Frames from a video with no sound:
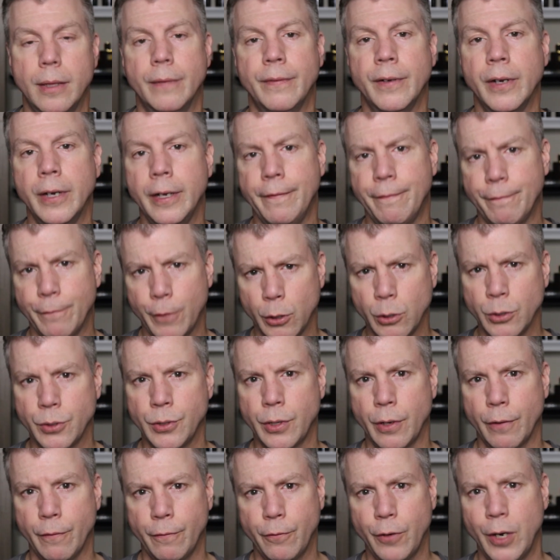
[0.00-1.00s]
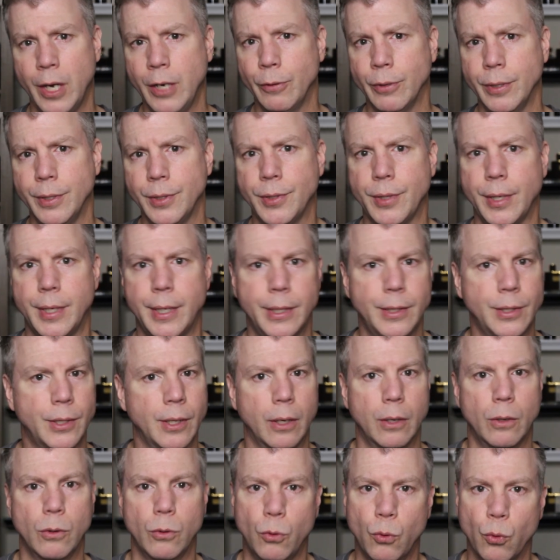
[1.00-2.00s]
The very first fragrance that is
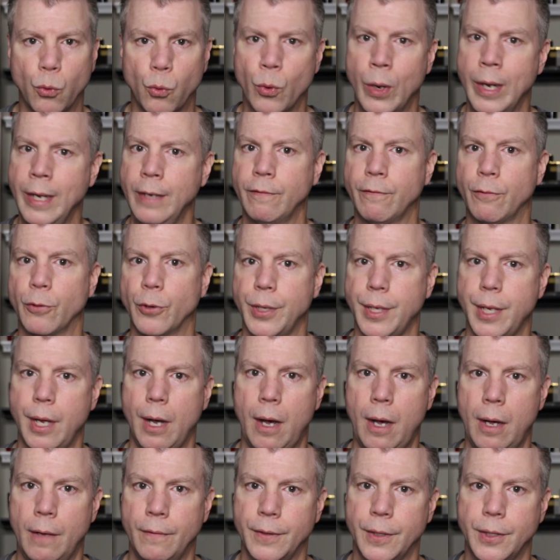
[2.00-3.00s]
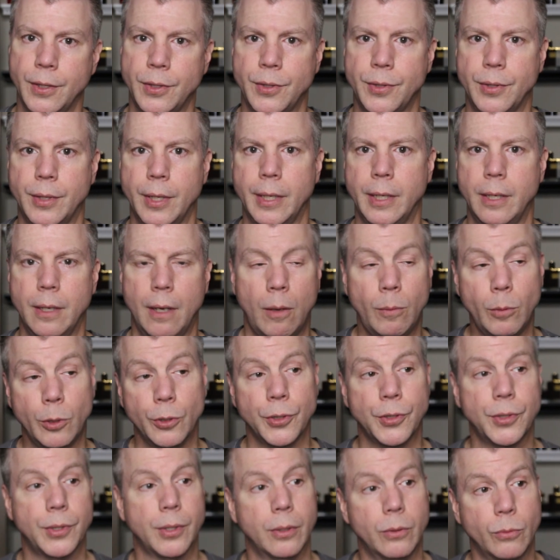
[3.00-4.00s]
great for the office that
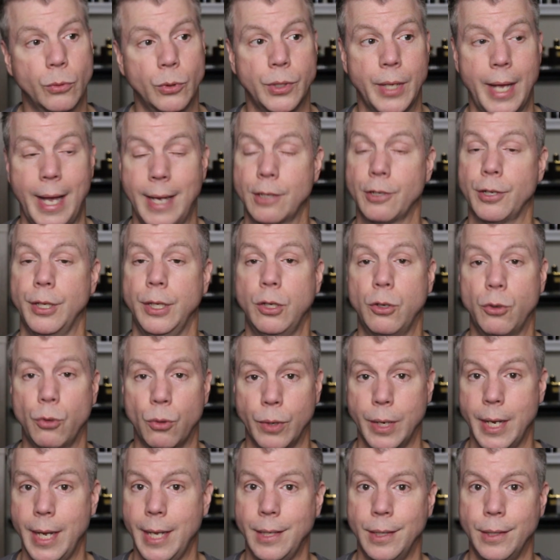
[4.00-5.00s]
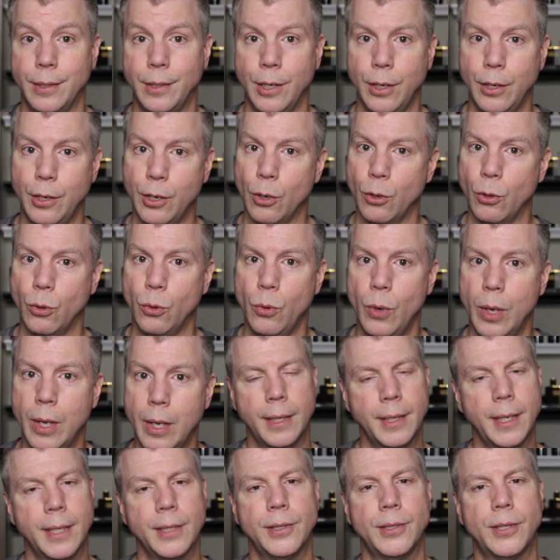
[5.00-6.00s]
almost was actually created to go,
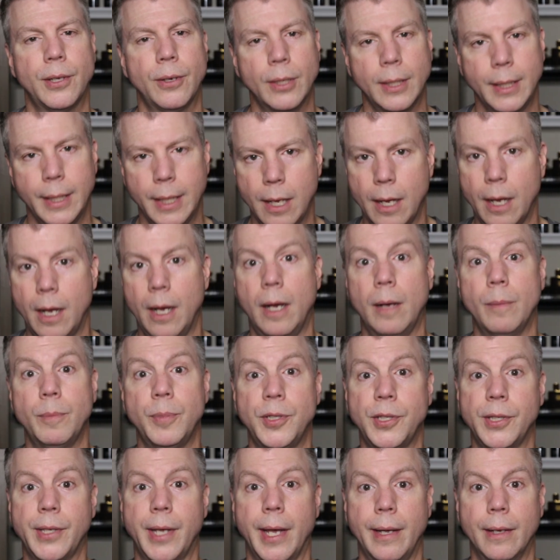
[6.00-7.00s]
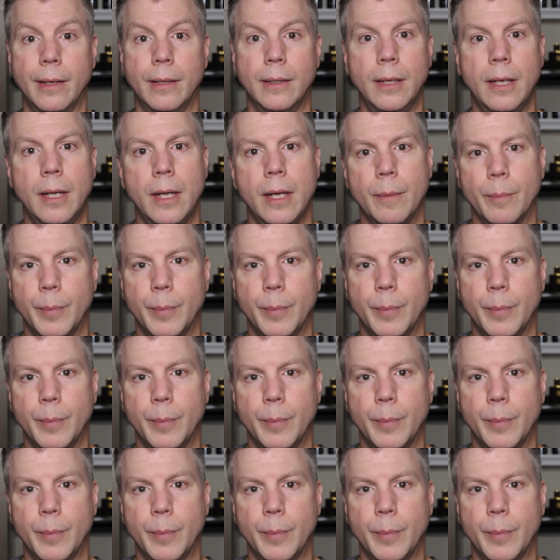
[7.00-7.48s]
not necessarily upscale,